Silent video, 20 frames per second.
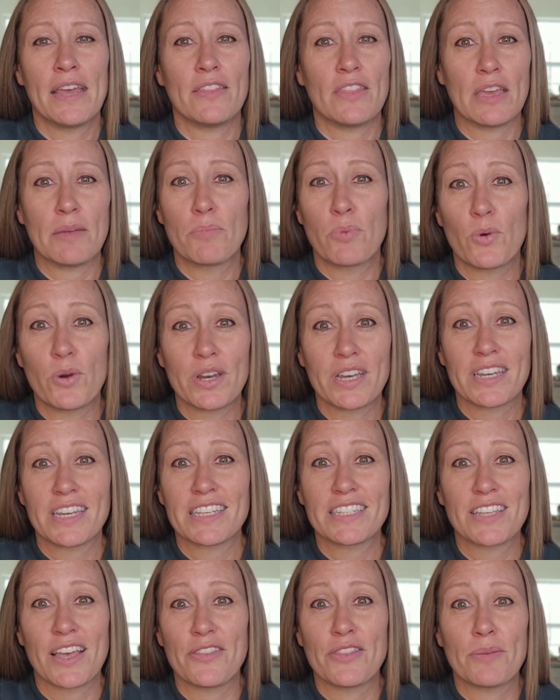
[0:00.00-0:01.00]
They boarded
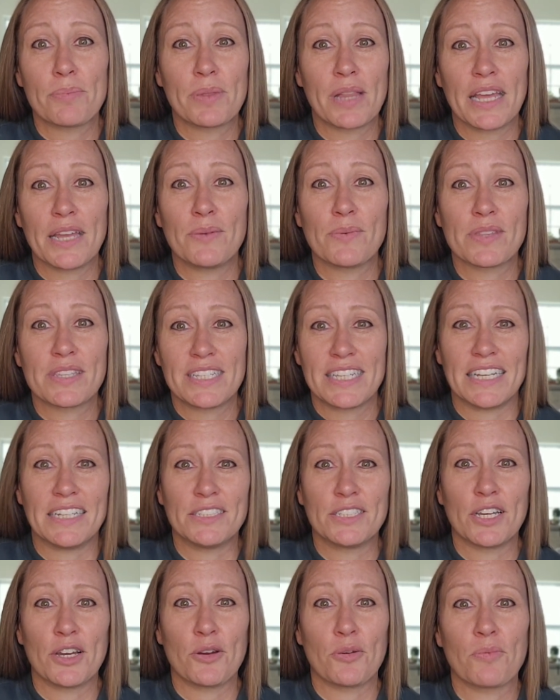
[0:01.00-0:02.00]
us on the plane with
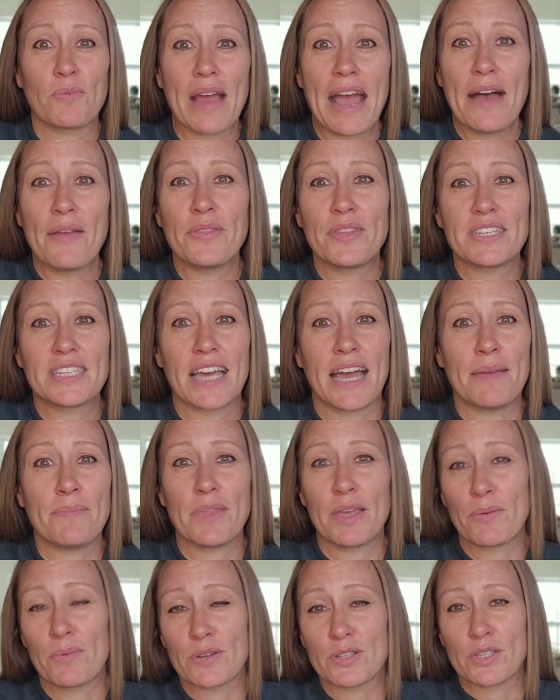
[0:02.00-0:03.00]
Delta around the time
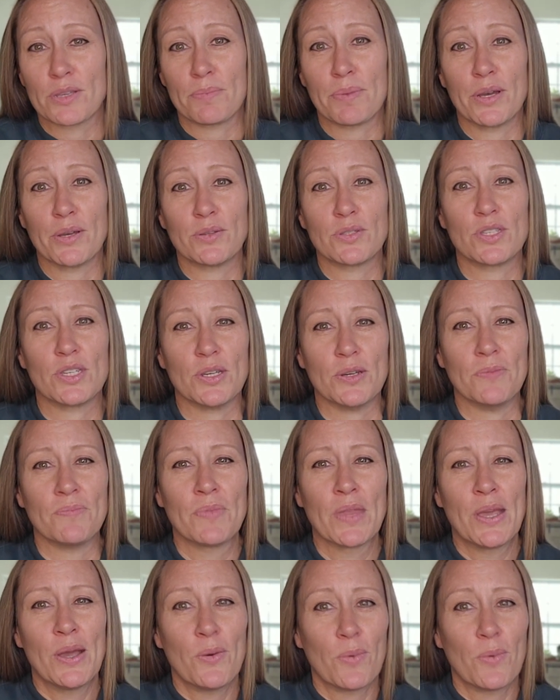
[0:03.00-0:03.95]
they were supposed to.